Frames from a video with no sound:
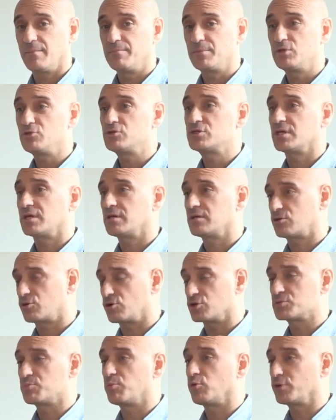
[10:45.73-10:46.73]
using
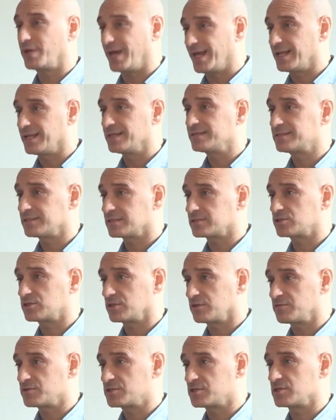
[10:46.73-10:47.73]
cross-border analytics
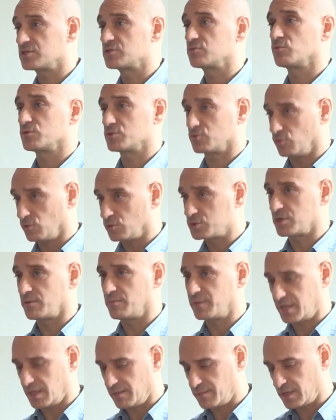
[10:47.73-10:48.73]
services was also
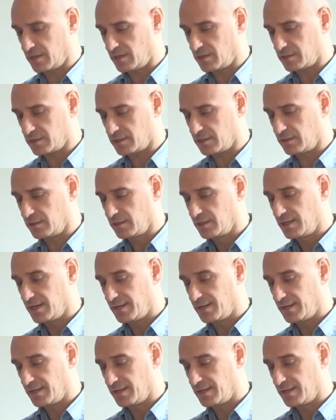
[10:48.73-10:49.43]
becoming harder,